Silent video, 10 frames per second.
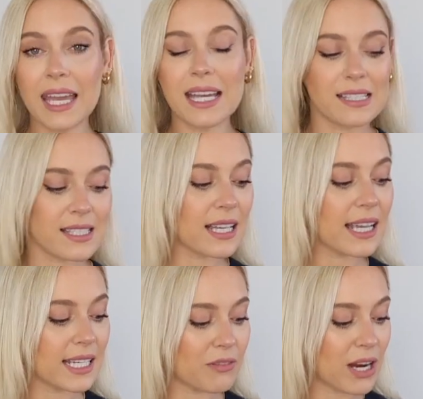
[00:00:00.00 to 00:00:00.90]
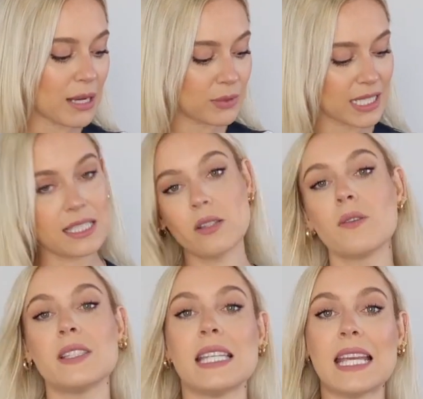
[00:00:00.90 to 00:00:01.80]
It is slightly ribbed, it's
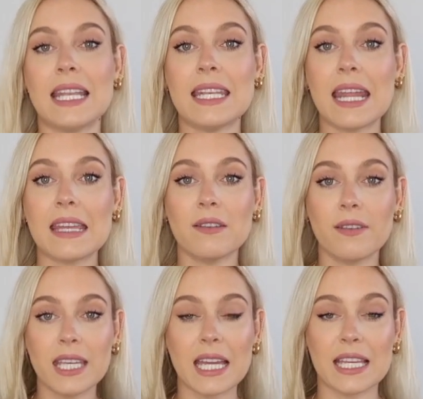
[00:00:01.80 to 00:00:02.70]
obviously navy,